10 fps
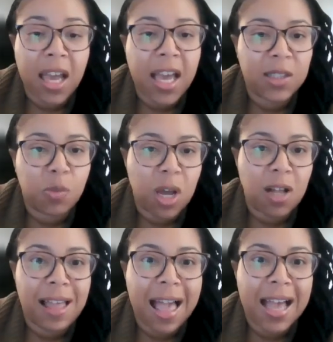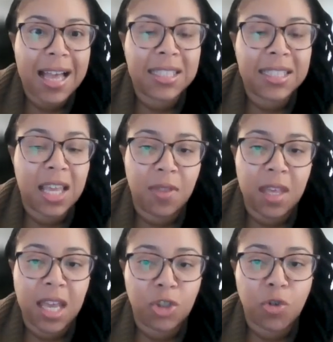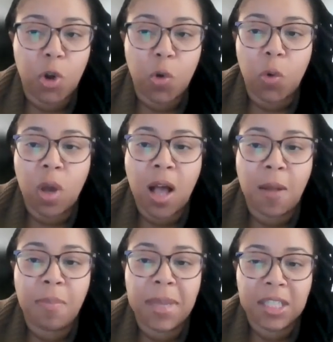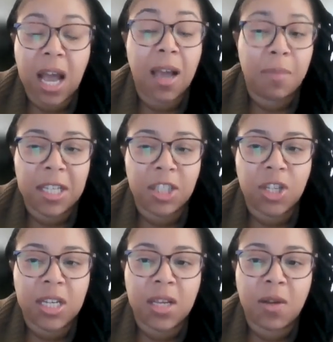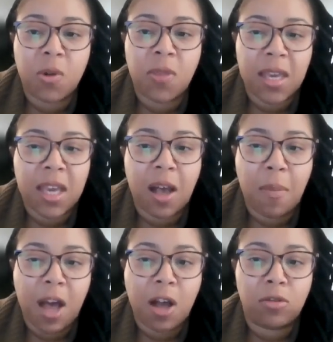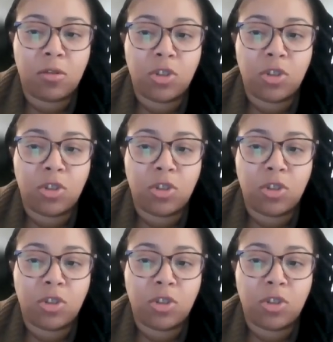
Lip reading: as well as in the intro, I mentioned thinking about